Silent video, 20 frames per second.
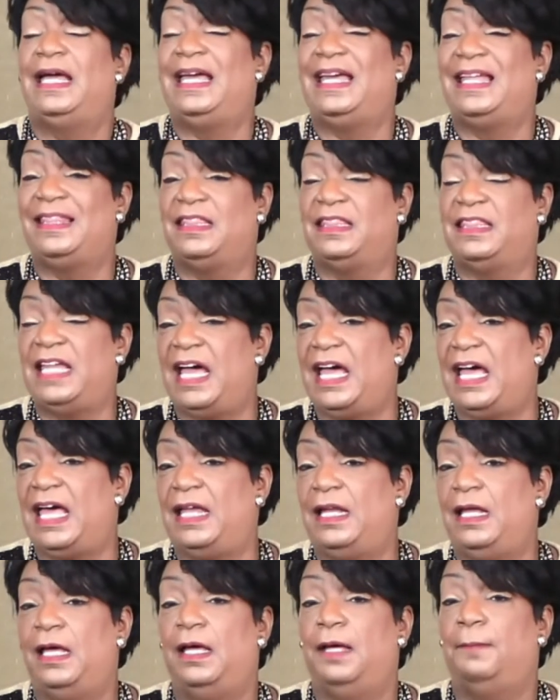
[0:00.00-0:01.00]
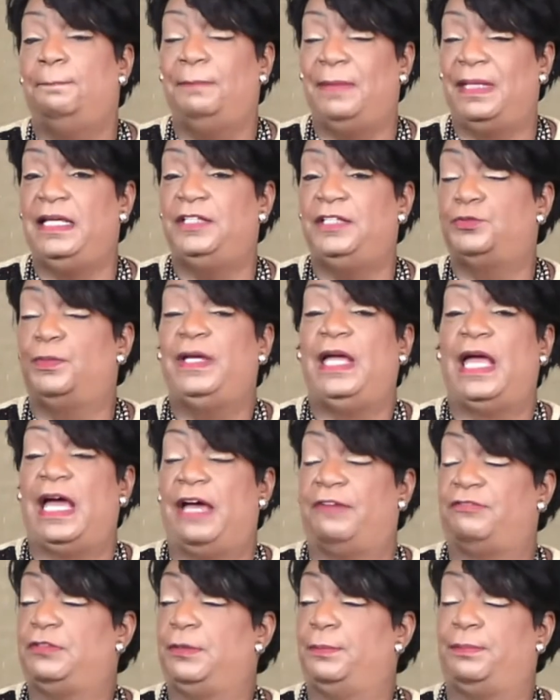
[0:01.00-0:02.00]
And that means we
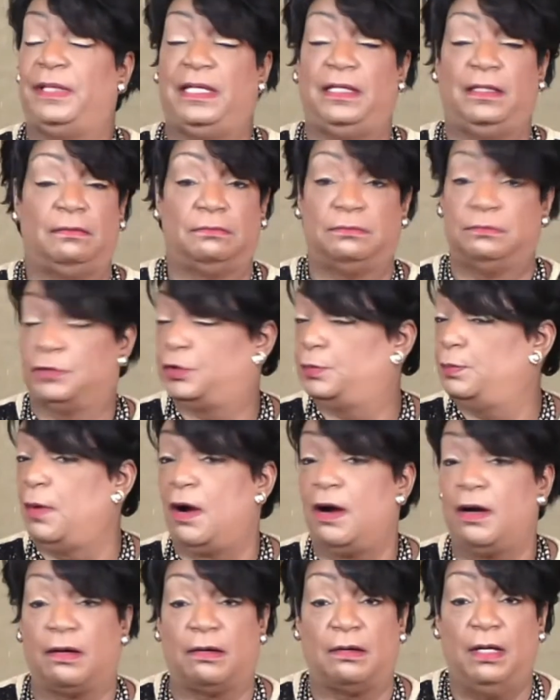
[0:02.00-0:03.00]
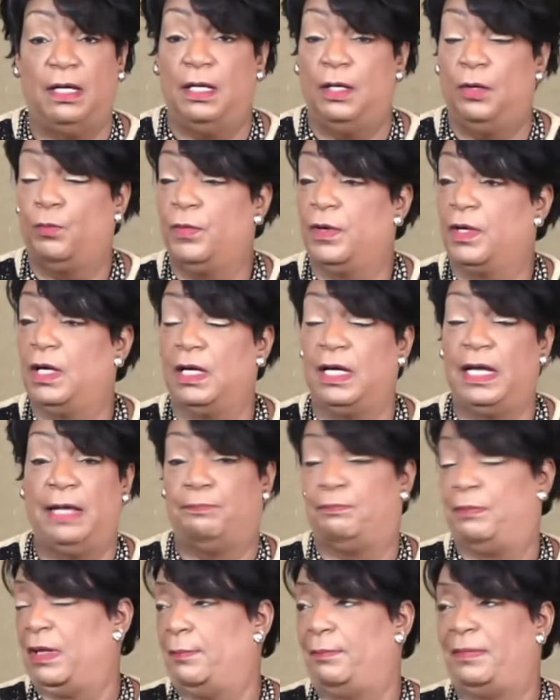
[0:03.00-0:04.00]
have to be smarter.
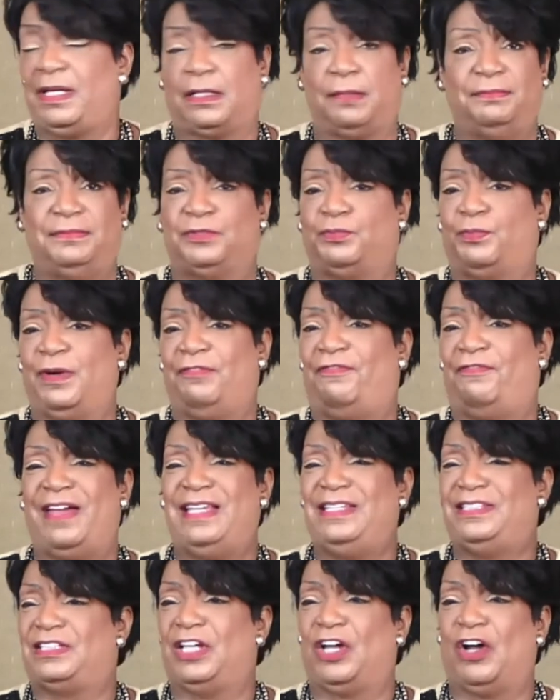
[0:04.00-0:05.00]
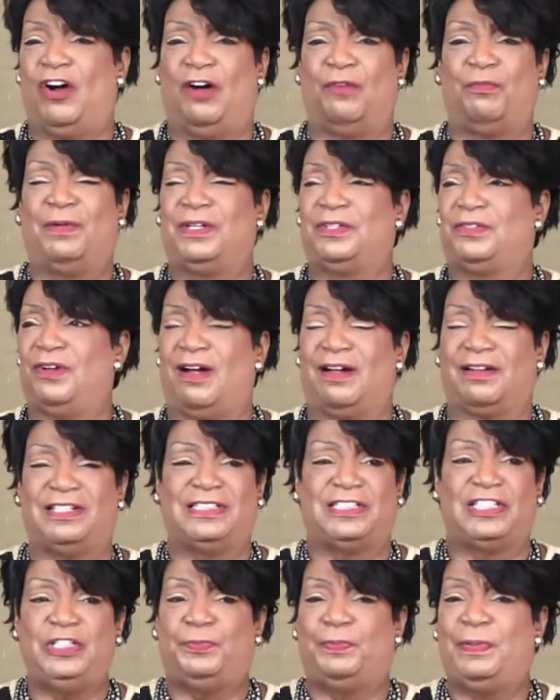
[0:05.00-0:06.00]
Because we're facing off with
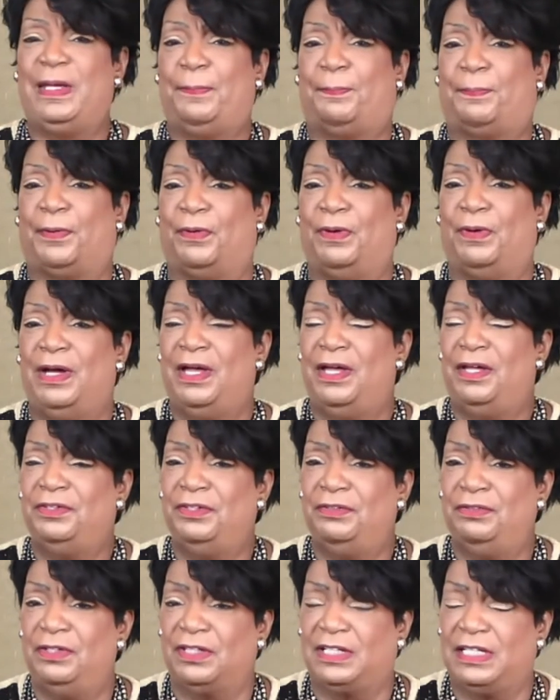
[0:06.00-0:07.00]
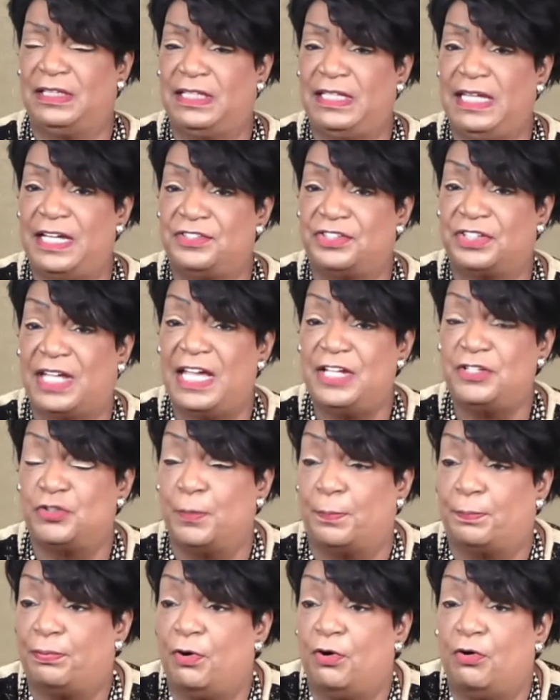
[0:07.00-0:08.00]
darkness. These people, you look at the
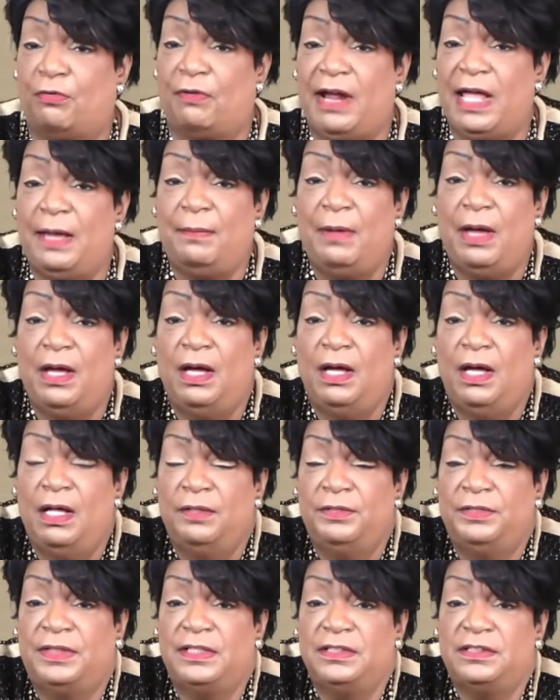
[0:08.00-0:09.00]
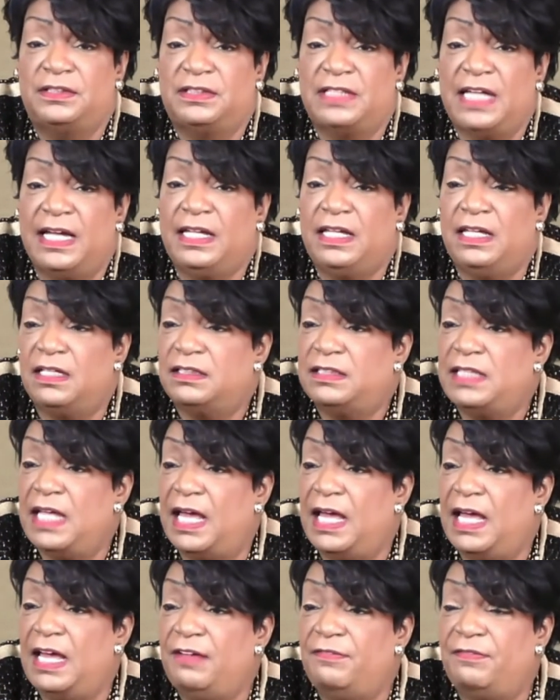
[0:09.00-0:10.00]
educational program the psychics
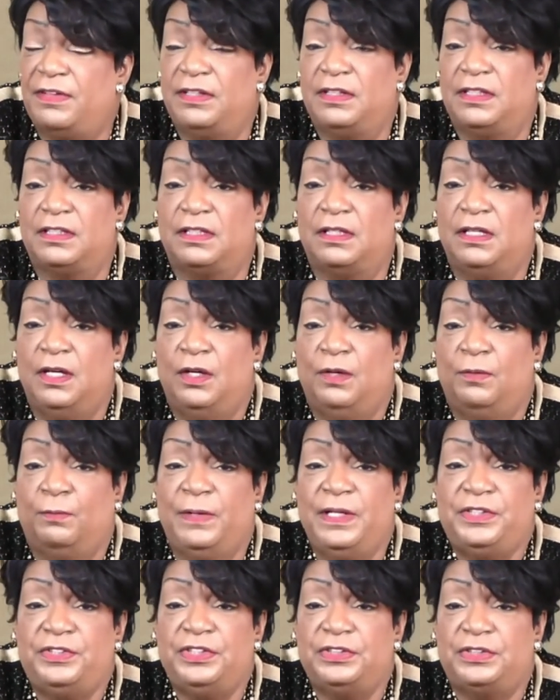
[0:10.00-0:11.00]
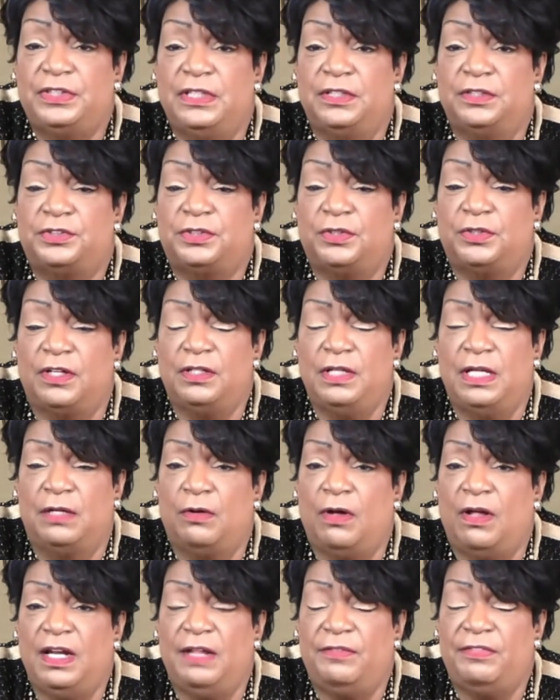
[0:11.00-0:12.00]
have, and the witches and
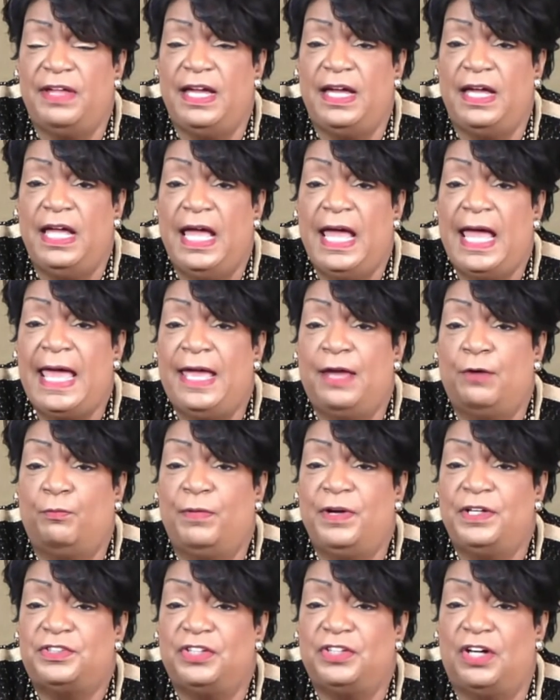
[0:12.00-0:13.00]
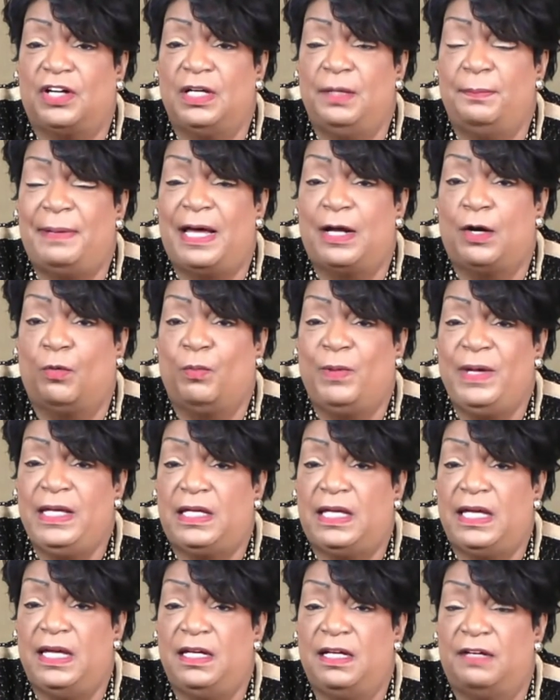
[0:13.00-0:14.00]
all of that, and we're talking about a
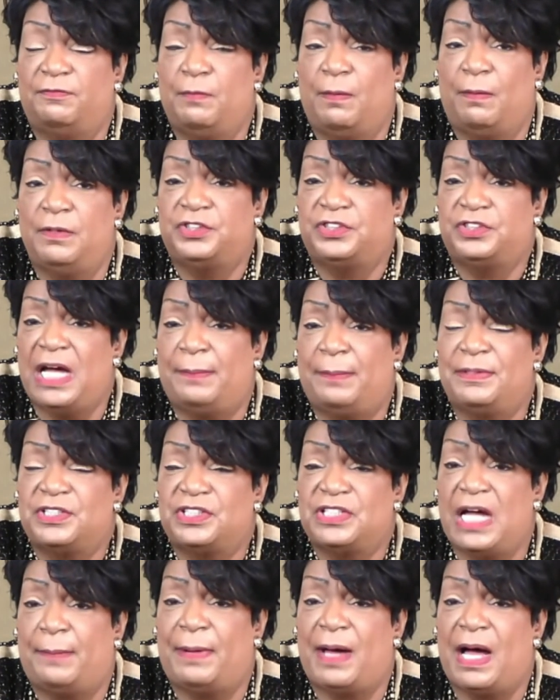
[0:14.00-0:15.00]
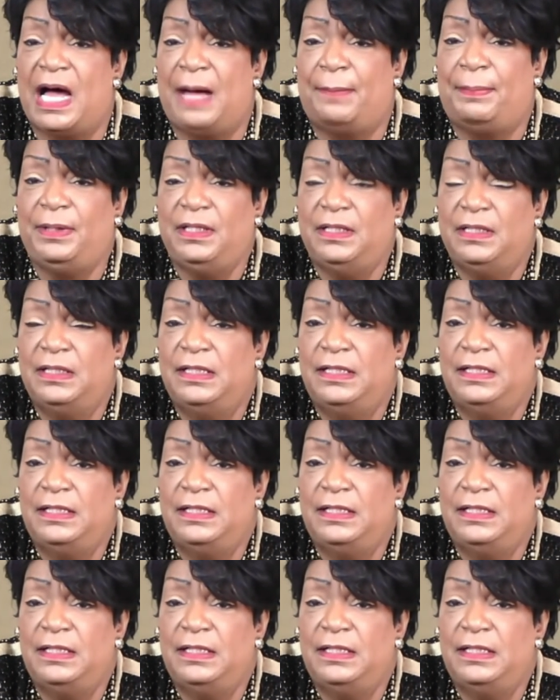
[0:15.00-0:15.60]
weekend of Shabba Shabba Habba.